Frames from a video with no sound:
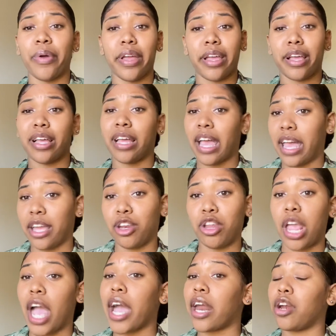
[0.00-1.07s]
Hey,
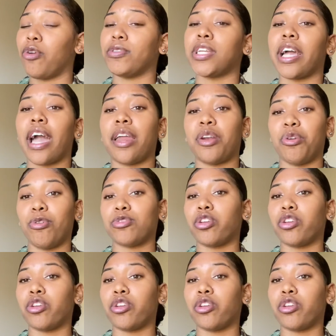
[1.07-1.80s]
y'all gotta do what y'all gotta do.